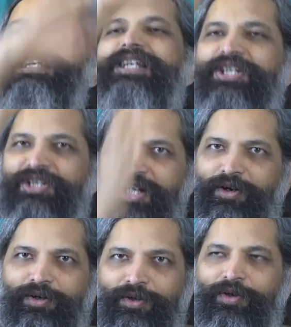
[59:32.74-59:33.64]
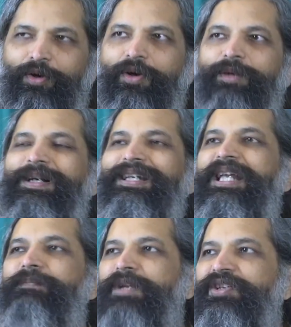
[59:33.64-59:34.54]
She got cured, but
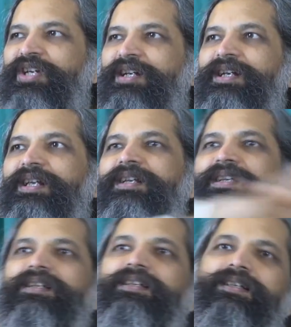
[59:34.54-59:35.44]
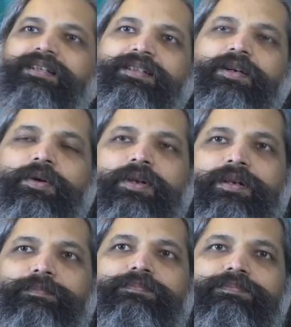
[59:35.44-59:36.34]
immediately the
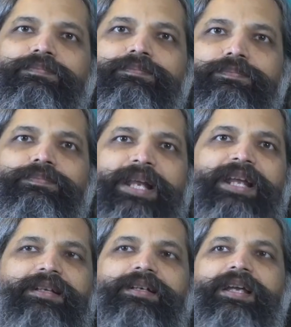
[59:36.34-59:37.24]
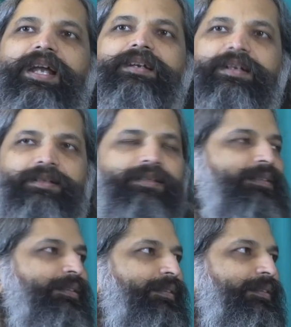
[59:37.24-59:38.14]
whole plague ended.
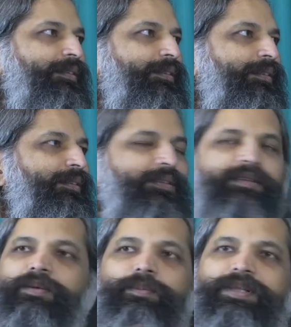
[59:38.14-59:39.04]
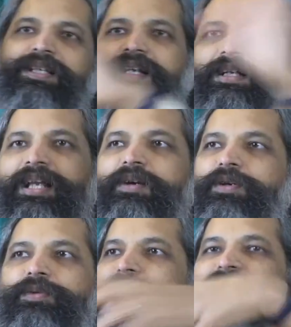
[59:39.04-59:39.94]
Within a day
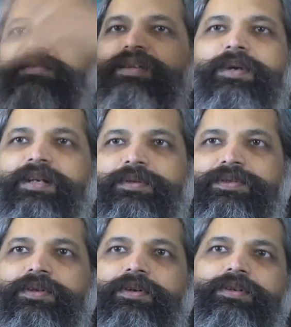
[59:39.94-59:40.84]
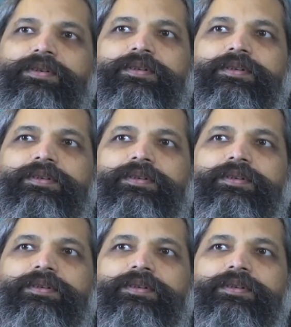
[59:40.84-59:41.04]
or two, everybody was cured.